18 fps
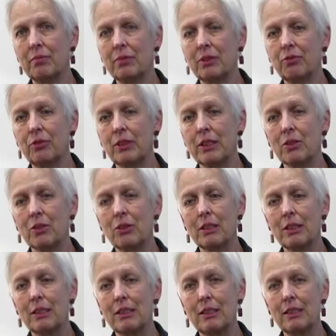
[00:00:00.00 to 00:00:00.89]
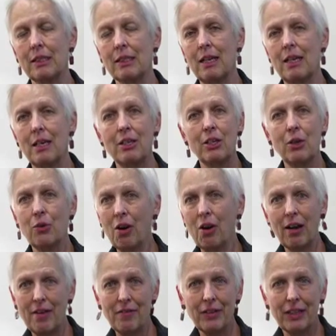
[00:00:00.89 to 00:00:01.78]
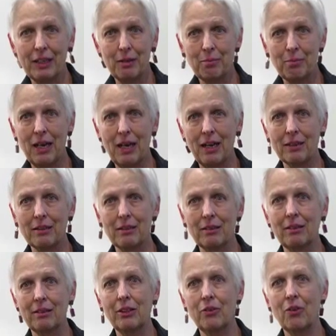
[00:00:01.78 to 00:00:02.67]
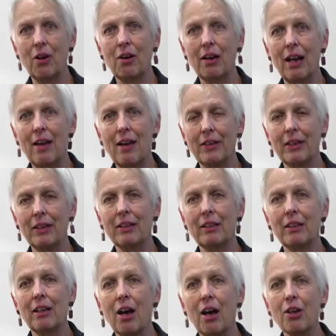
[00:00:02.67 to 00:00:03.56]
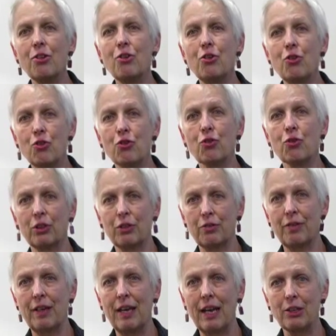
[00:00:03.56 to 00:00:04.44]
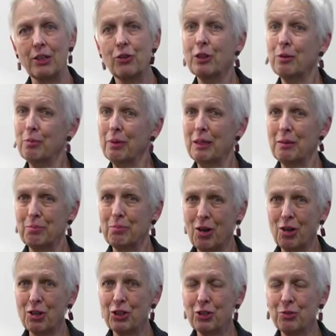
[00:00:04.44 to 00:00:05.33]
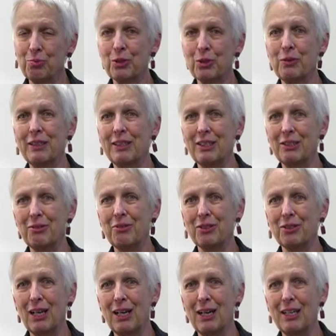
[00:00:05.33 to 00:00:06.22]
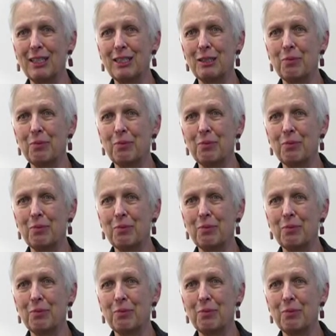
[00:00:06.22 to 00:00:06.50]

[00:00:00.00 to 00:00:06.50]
resources, you are having an impact. You are having a non-neutral effect. You can be impartial between the two sides,